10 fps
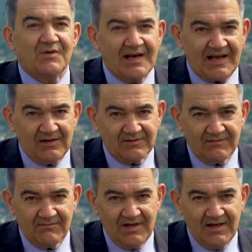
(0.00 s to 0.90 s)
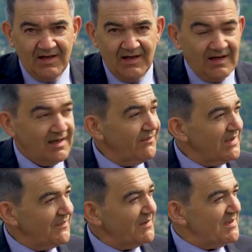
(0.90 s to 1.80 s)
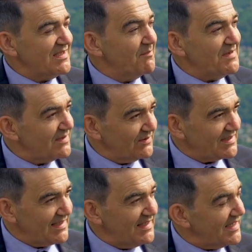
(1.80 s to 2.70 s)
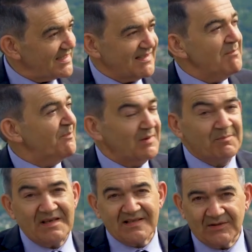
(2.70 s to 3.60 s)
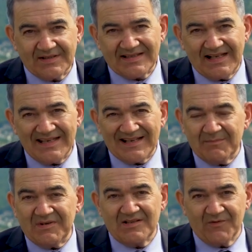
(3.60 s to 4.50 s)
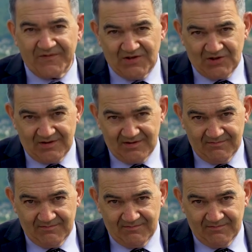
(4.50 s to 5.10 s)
your account. Even if it is a misunderstanding, a simple misunderstanding can be sufficient.